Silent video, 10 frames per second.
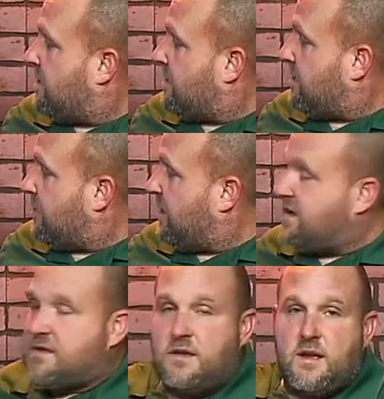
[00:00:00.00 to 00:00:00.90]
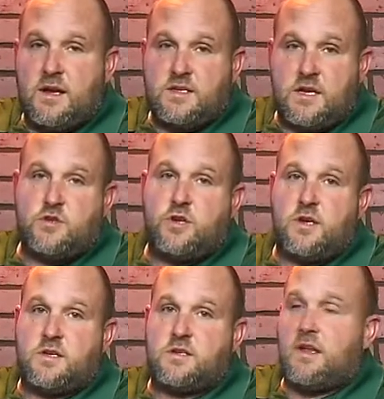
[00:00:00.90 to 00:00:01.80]
The reason that it says
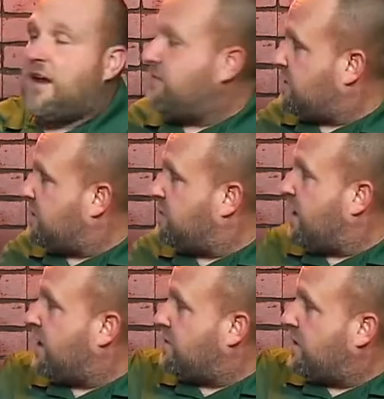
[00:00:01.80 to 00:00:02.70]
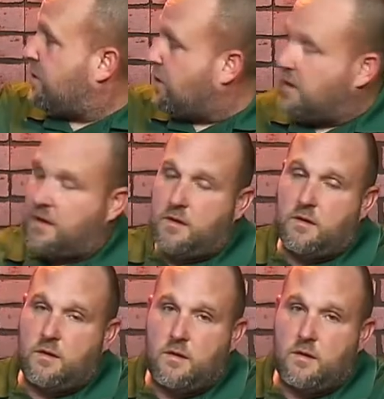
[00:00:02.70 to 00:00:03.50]
Genesis Live is because we're actually recording here.